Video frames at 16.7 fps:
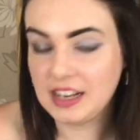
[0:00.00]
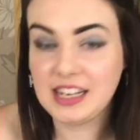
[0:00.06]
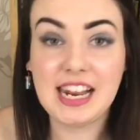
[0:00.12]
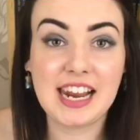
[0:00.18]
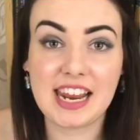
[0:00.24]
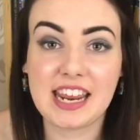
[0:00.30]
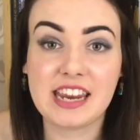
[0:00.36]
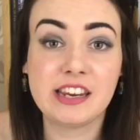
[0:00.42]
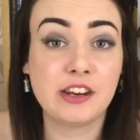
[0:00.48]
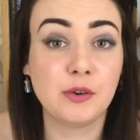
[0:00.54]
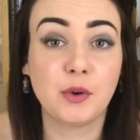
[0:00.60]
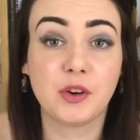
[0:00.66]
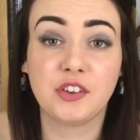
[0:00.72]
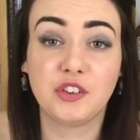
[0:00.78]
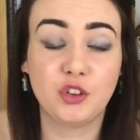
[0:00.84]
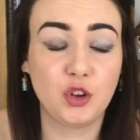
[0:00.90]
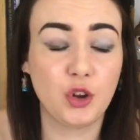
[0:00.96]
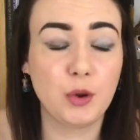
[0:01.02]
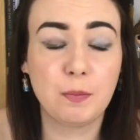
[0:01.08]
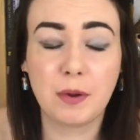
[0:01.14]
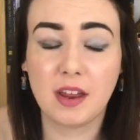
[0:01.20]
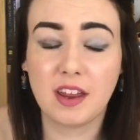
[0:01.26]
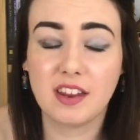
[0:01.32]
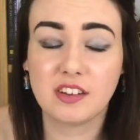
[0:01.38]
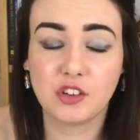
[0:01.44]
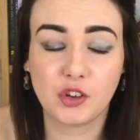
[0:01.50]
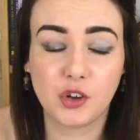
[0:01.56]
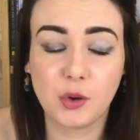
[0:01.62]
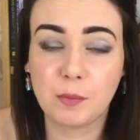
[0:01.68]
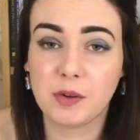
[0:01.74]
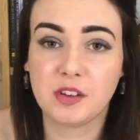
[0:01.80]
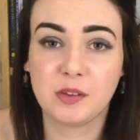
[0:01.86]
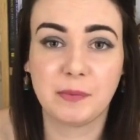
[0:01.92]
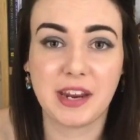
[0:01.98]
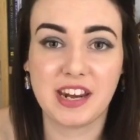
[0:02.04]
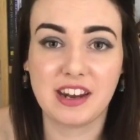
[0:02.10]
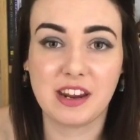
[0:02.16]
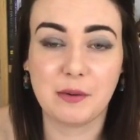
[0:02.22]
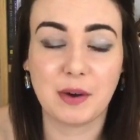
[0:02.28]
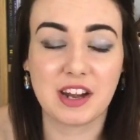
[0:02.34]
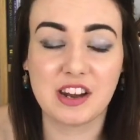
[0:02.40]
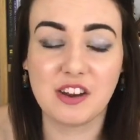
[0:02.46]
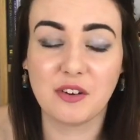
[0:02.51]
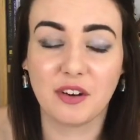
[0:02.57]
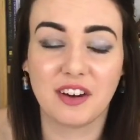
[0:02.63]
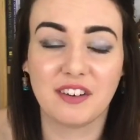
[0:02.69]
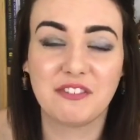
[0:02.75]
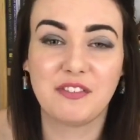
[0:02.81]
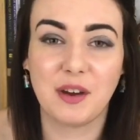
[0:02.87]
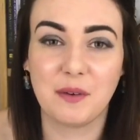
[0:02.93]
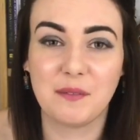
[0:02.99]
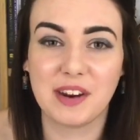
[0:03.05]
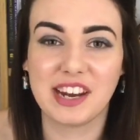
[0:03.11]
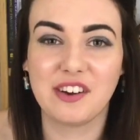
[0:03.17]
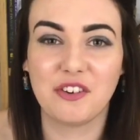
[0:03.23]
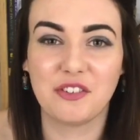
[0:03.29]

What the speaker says: Lily, you are super, super speedy when you are filming